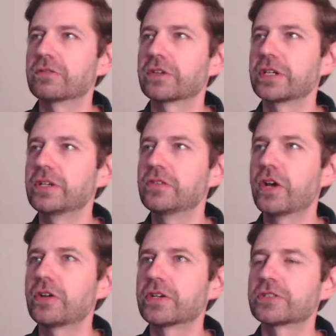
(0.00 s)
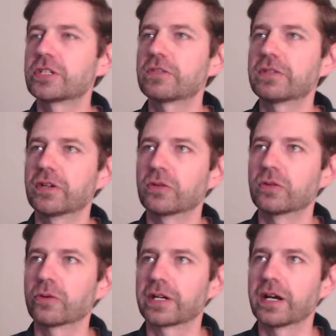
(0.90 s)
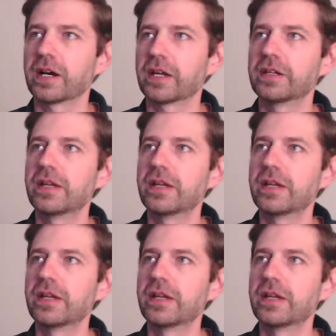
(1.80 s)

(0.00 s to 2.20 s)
For you know your servant, O Lord God.